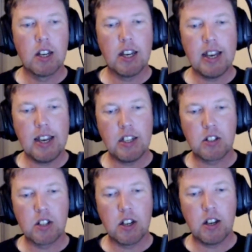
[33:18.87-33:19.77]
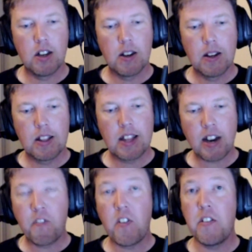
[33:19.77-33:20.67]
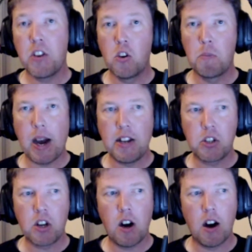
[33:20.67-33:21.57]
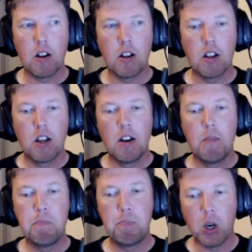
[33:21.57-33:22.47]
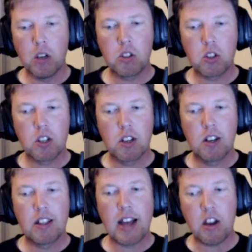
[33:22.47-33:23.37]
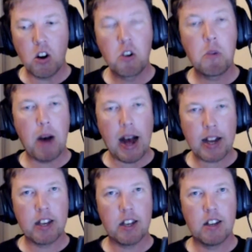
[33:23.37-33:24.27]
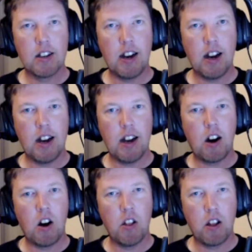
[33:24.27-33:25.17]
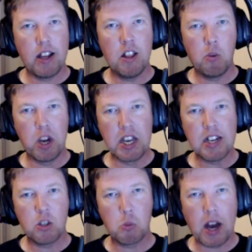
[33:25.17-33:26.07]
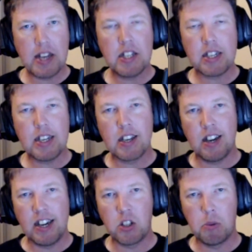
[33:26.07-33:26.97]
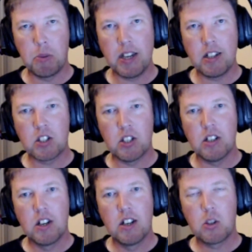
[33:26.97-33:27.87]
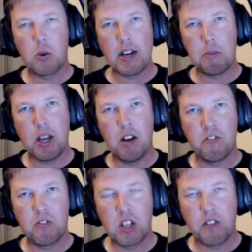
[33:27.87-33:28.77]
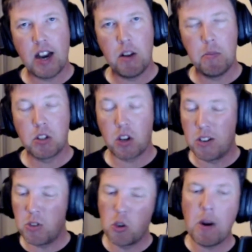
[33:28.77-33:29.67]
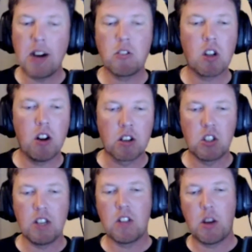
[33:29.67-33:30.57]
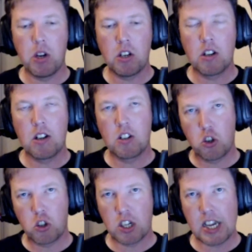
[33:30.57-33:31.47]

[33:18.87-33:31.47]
is that they had a very good base car, but they hung back in the weeds, waiting a little bit to add a bit of development on. It was almost like as if they were just